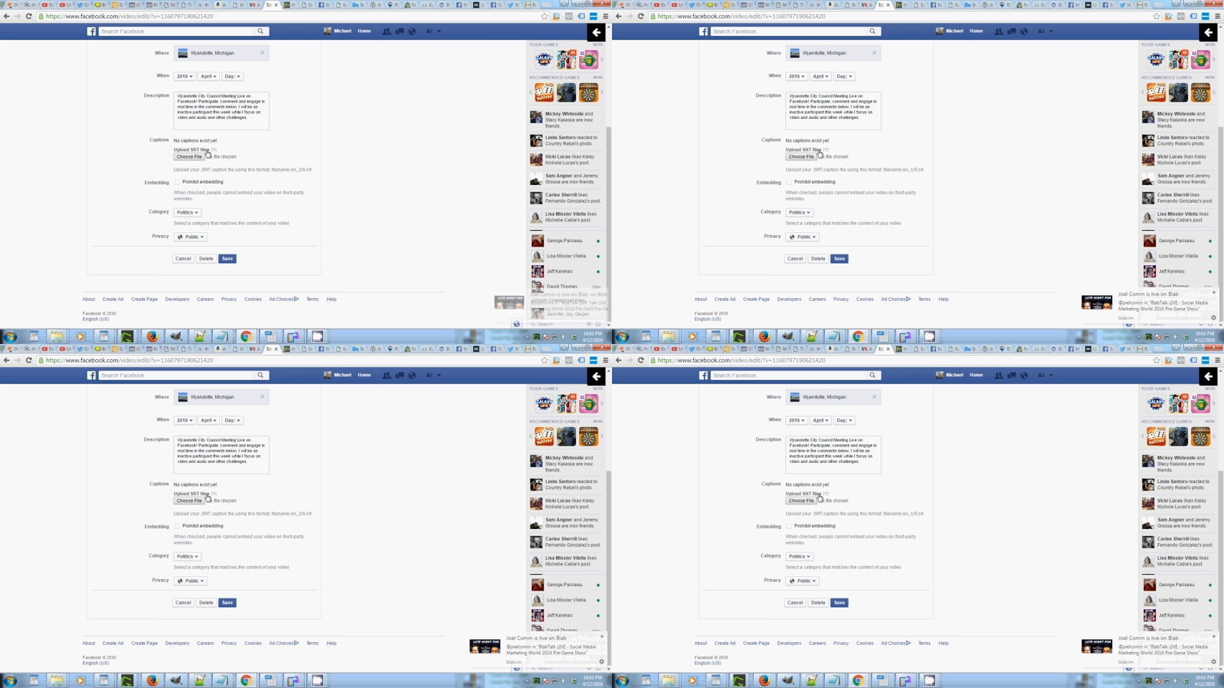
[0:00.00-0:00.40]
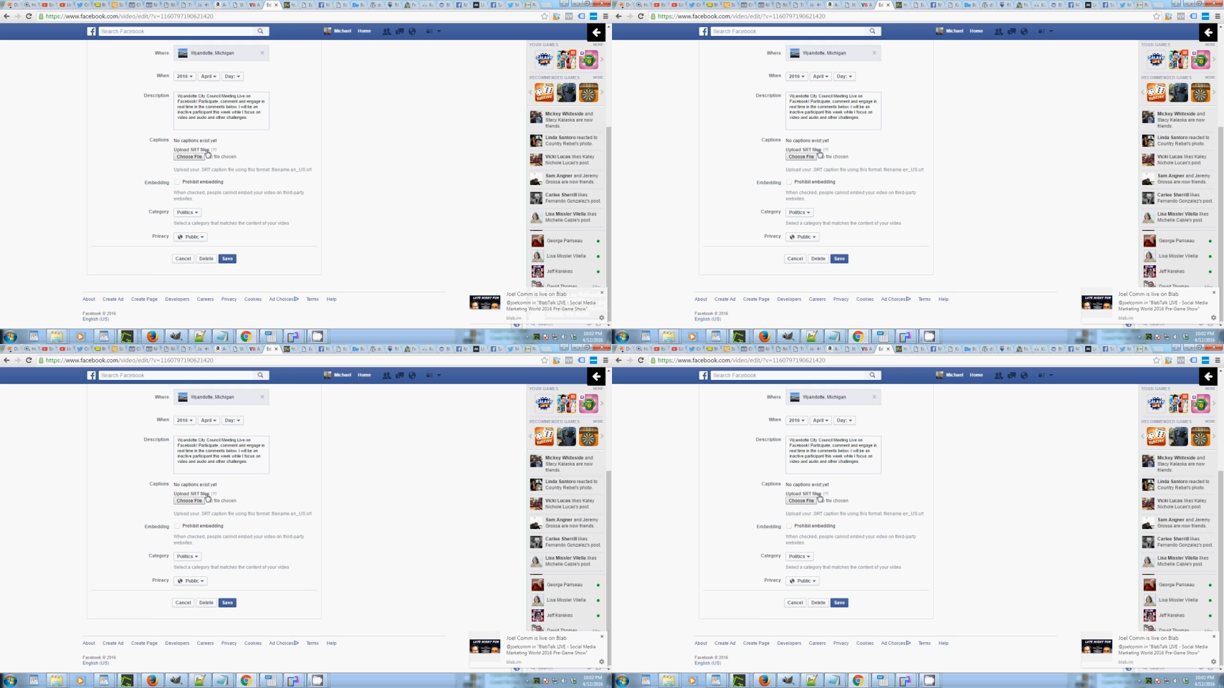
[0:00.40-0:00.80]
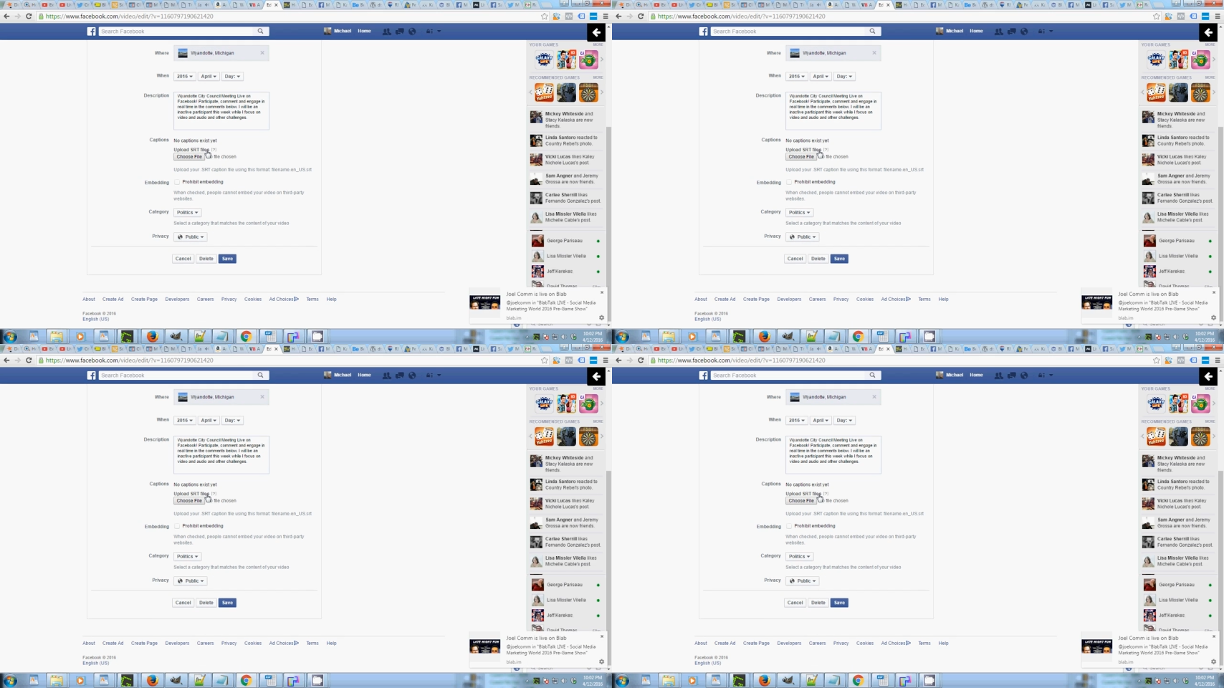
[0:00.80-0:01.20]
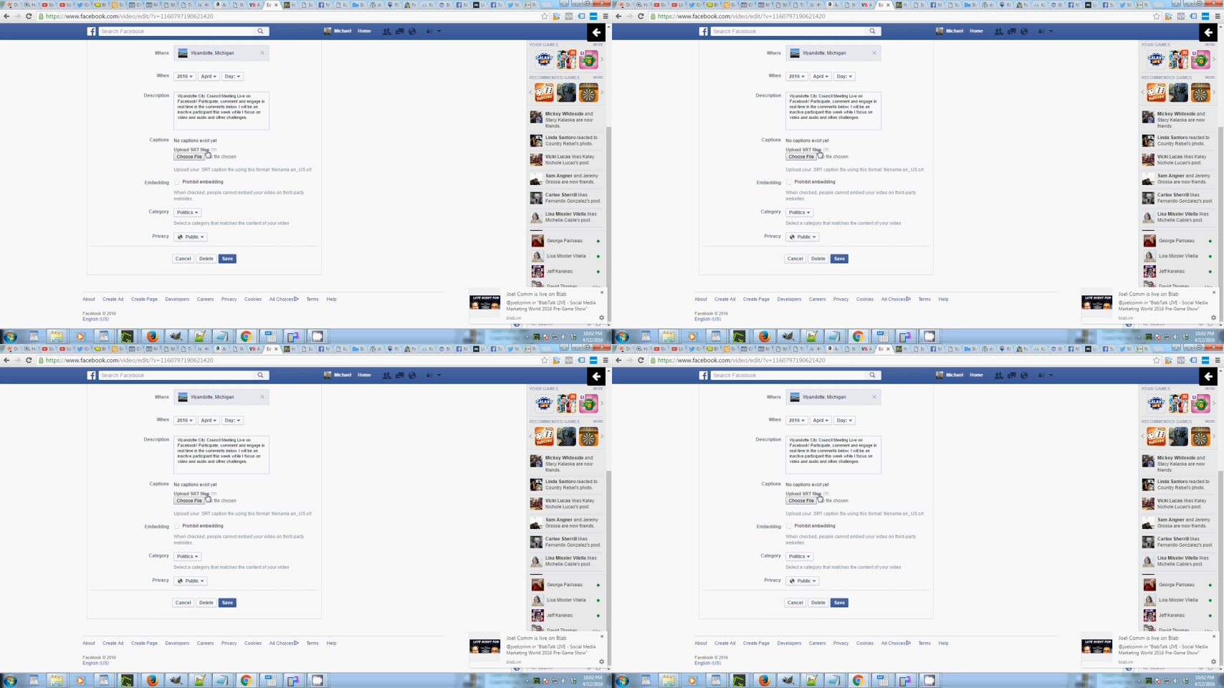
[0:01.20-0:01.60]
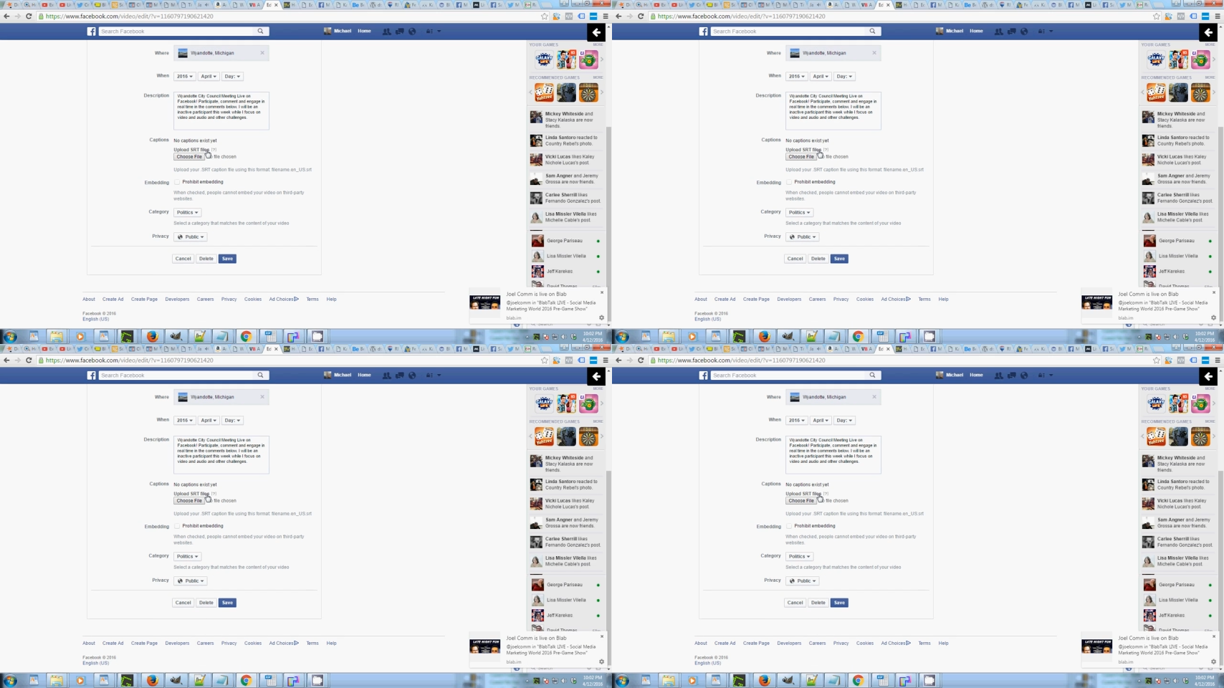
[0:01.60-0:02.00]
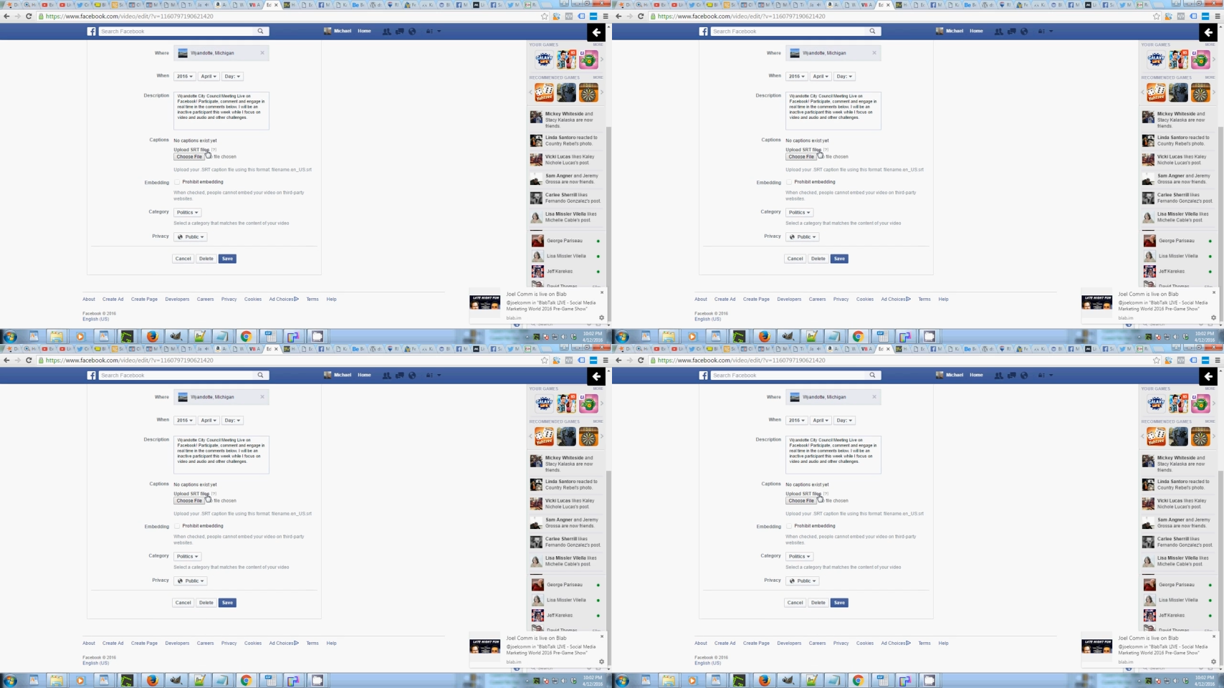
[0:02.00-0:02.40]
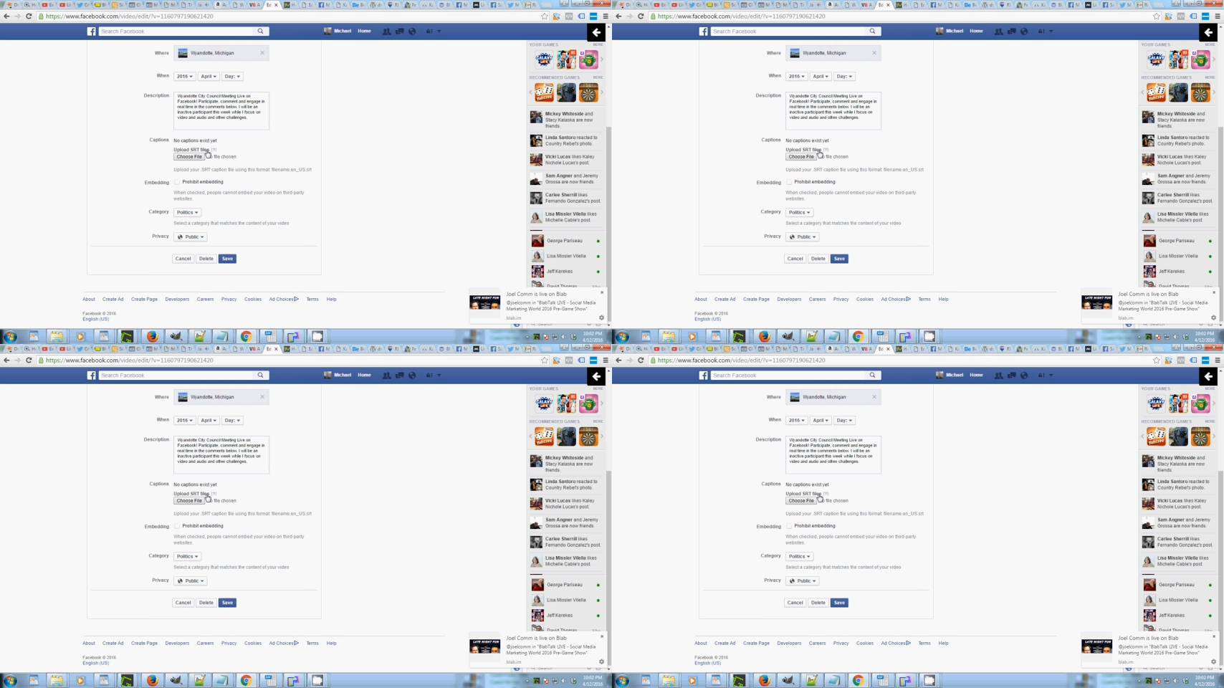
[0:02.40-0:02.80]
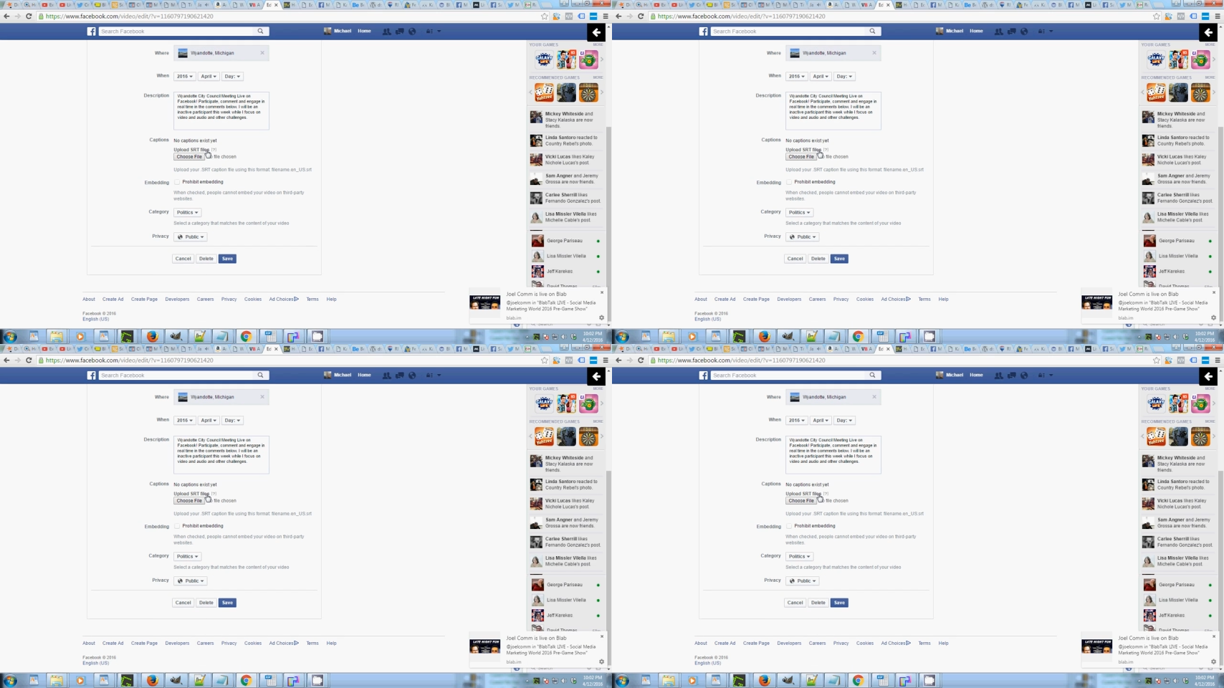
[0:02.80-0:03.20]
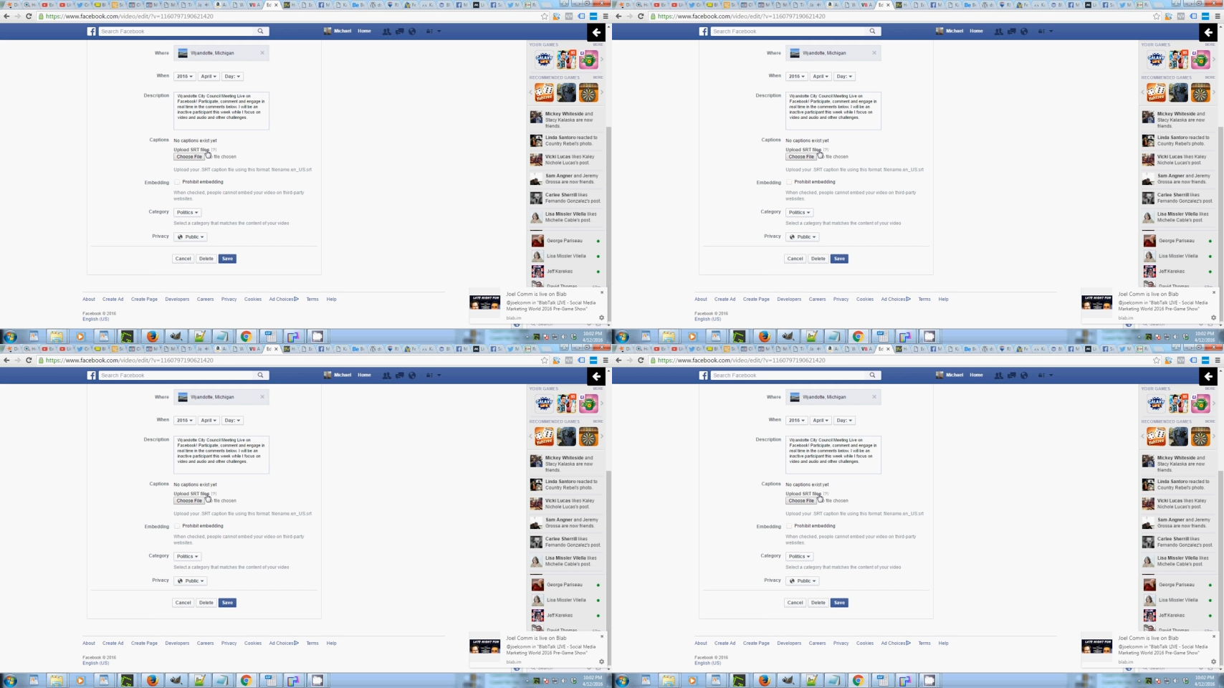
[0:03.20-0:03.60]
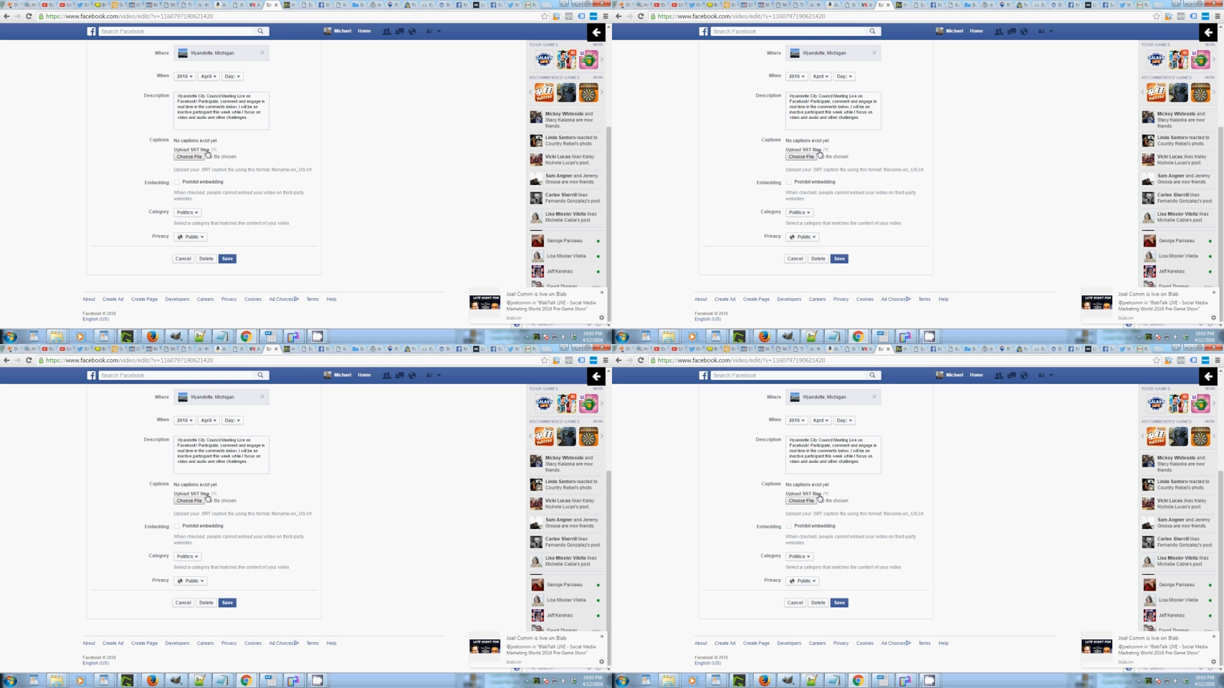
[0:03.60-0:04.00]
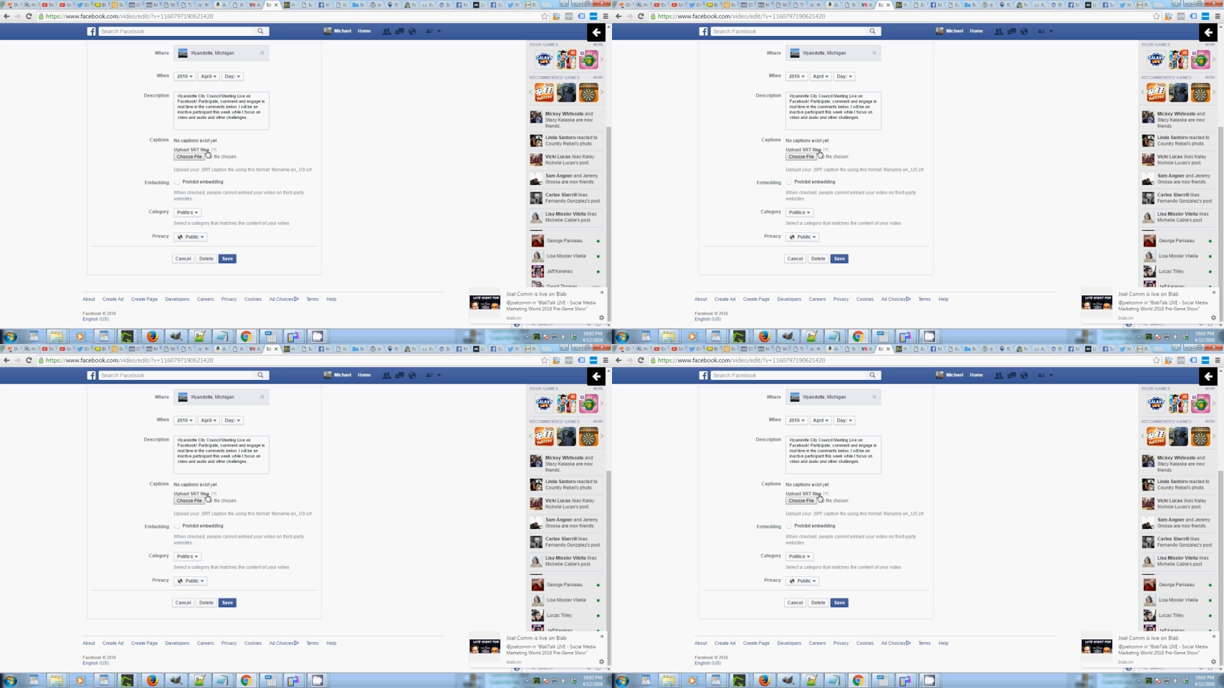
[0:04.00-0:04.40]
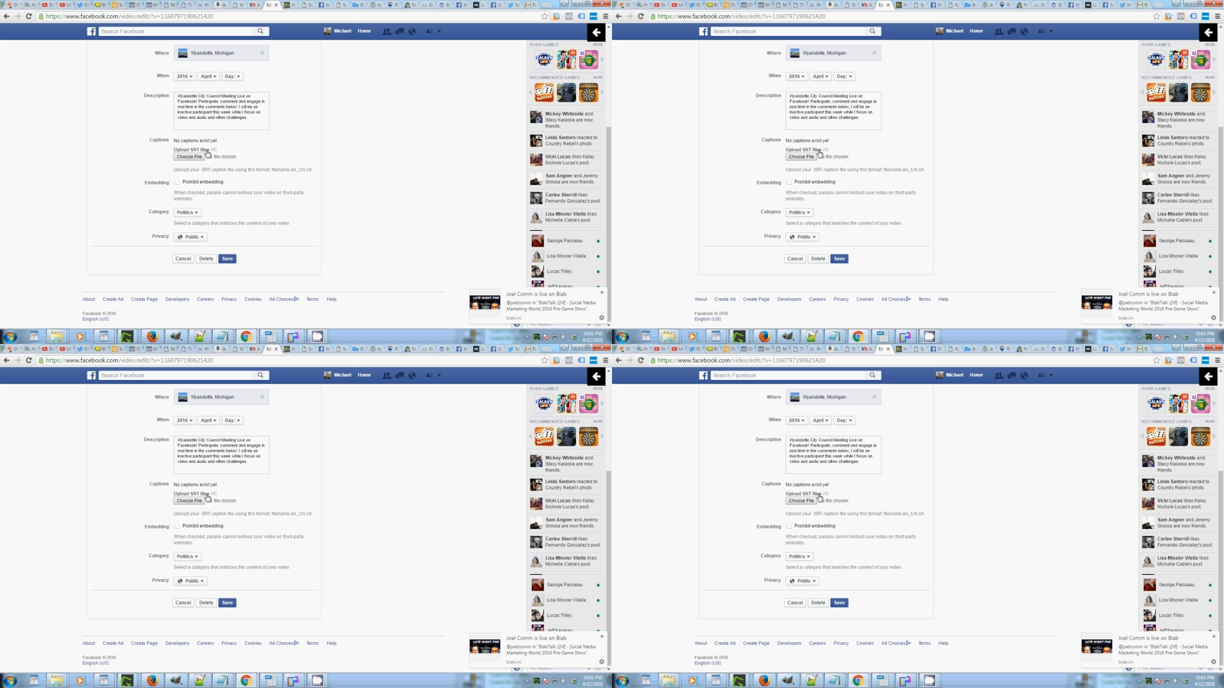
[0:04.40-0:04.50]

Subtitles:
Nobody's mouth can be seen.